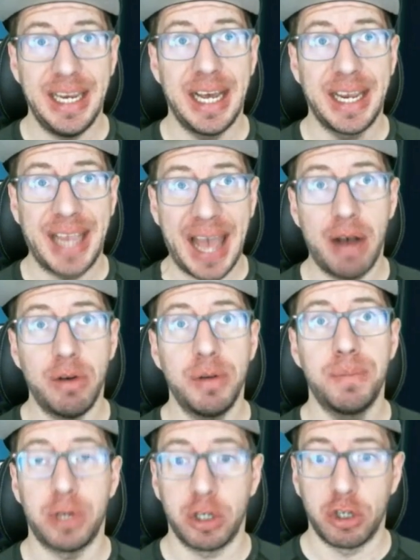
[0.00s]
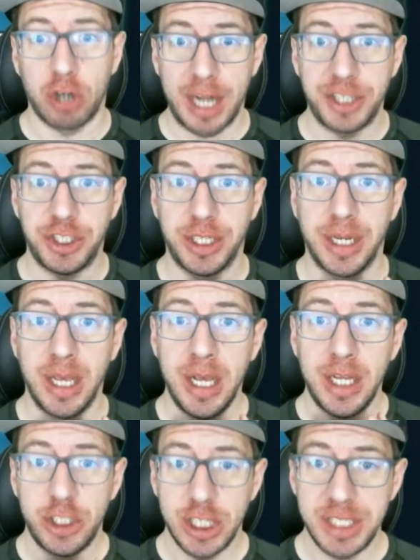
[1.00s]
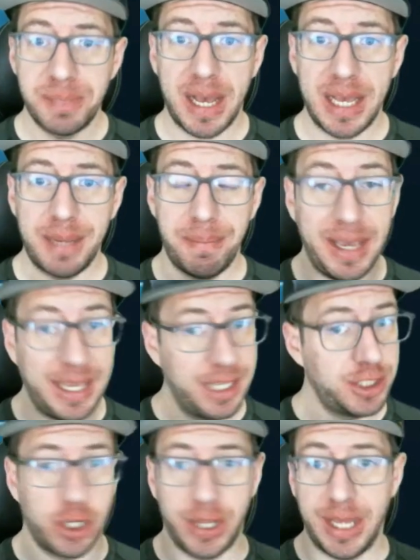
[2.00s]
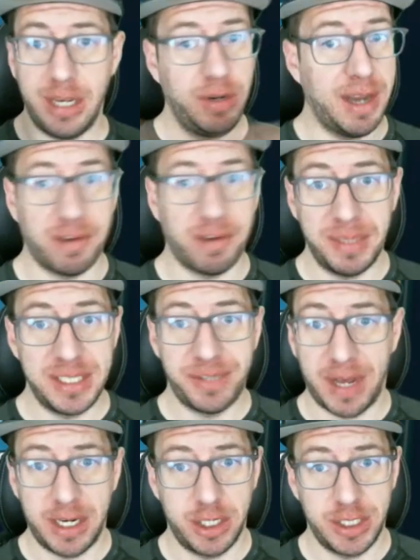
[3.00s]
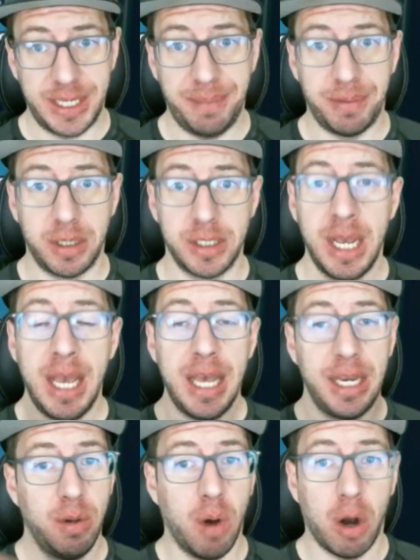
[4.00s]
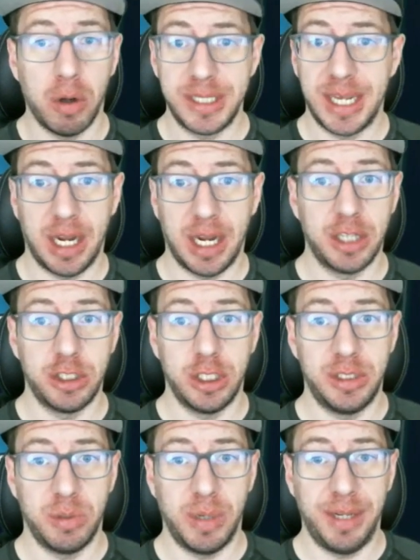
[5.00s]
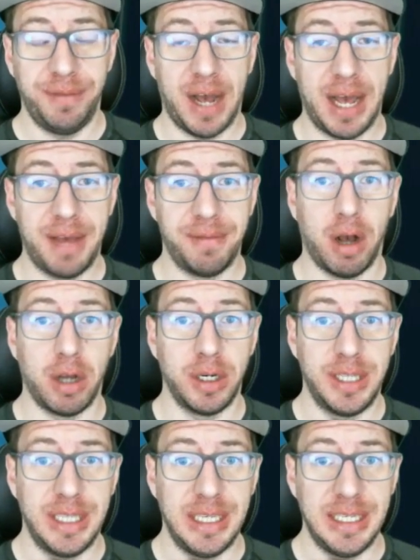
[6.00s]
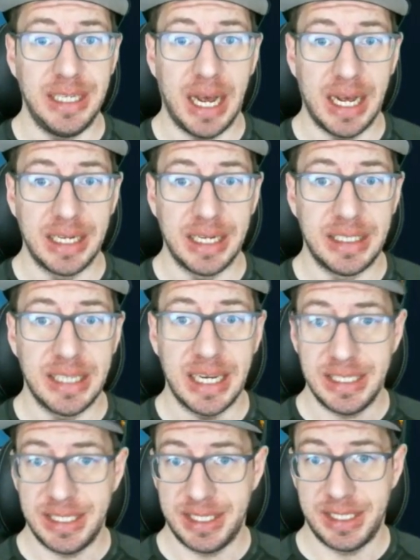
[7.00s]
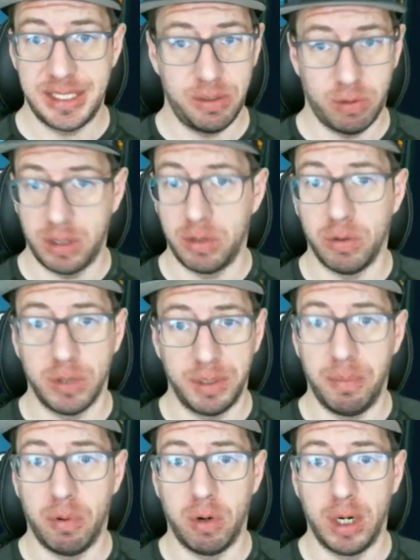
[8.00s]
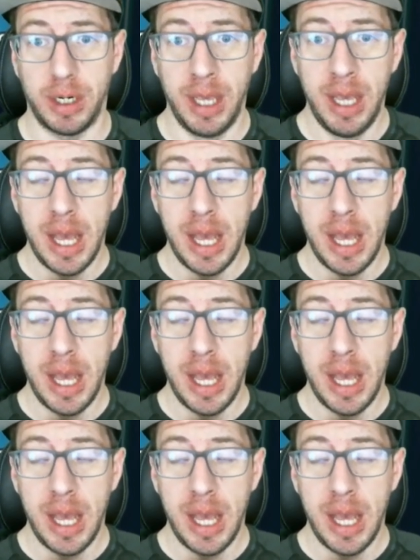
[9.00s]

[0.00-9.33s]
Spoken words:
account progression just by making sure that you never miss Finders Keepers and you always get 125 on the dice or golden board.